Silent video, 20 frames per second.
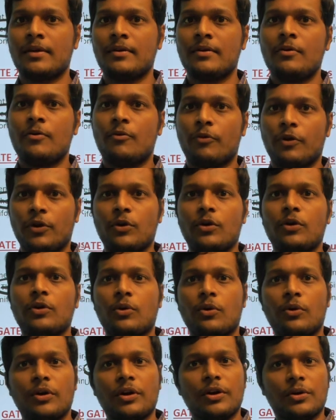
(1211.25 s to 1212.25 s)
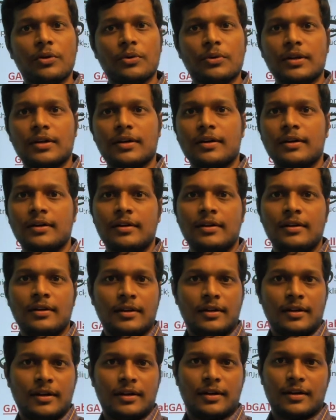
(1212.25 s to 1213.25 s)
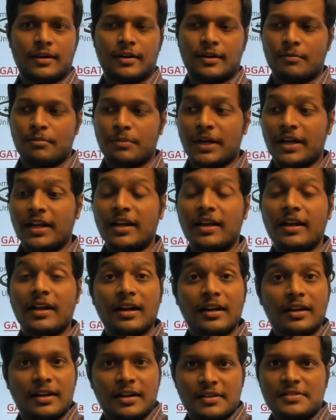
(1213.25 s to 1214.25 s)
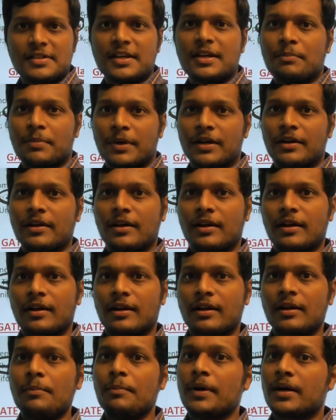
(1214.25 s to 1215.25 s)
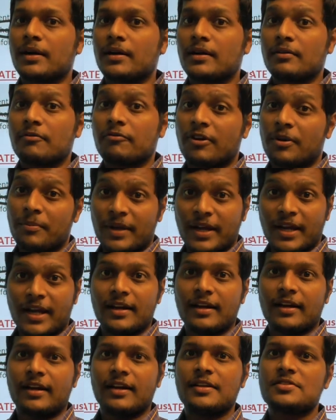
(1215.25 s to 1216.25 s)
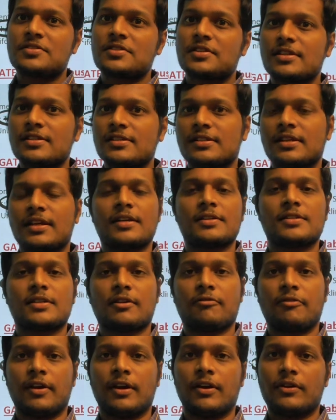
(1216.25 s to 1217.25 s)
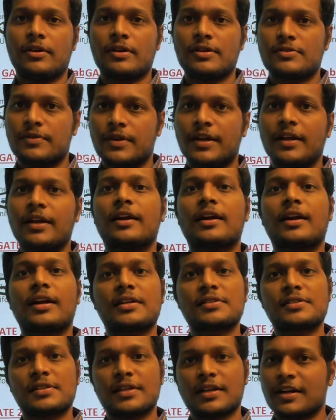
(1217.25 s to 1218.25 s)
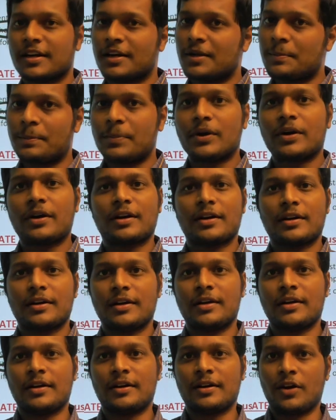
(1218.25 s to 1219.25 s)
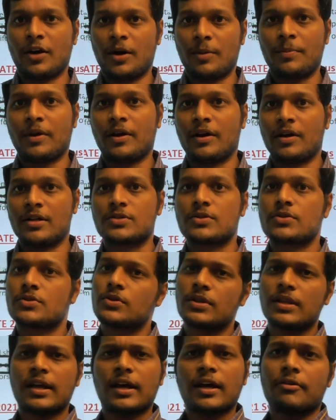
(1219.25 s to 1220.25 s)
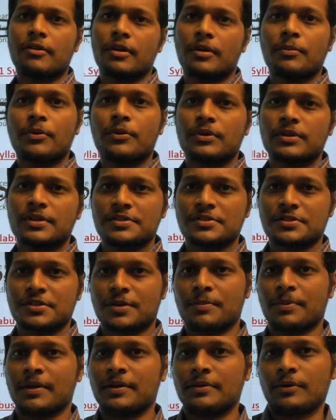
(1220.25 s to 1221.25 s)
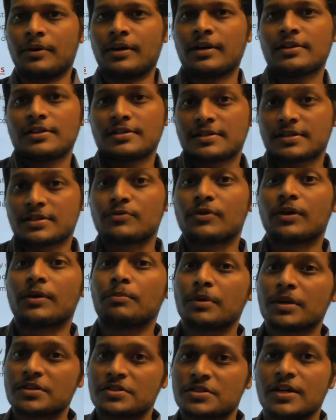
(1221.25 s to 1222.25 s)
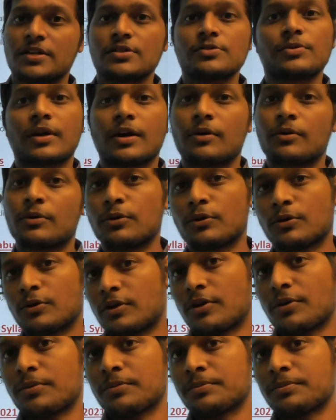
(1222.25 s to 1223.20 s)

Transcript: we don't go into the uh, material design particularly but uh, for mechanical engineers theories of failure is very interesting and important uh, topic also so they have removed this topic okay this is one big change we have to note down